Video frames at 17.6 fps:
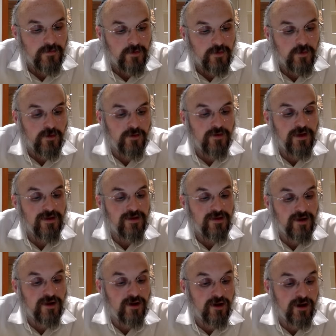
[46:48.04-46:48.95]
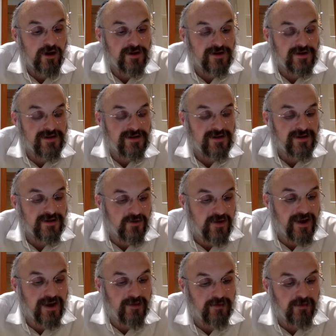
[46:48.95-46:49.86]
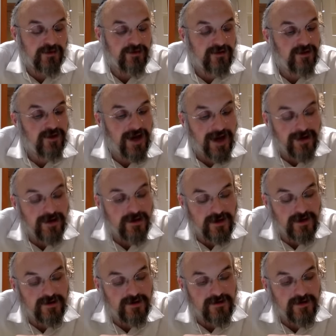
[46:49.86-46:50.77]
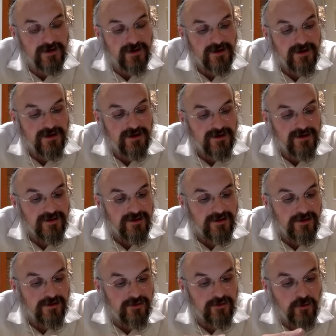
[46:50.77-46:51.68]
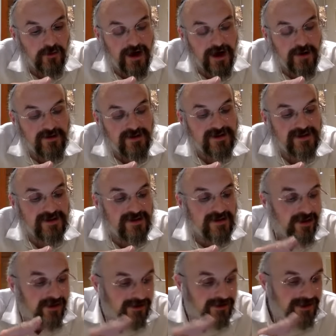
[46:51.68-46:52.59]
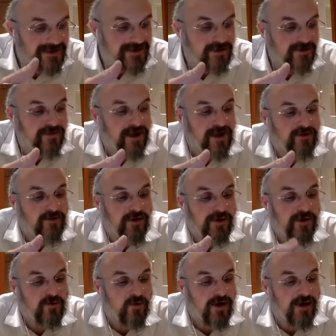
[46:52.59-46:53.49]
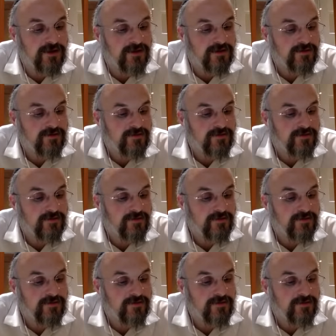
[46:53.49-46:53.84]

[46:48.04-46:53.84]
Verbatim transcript: Or the causes tfeya porta, higher than four amas on less than five tvachim wide.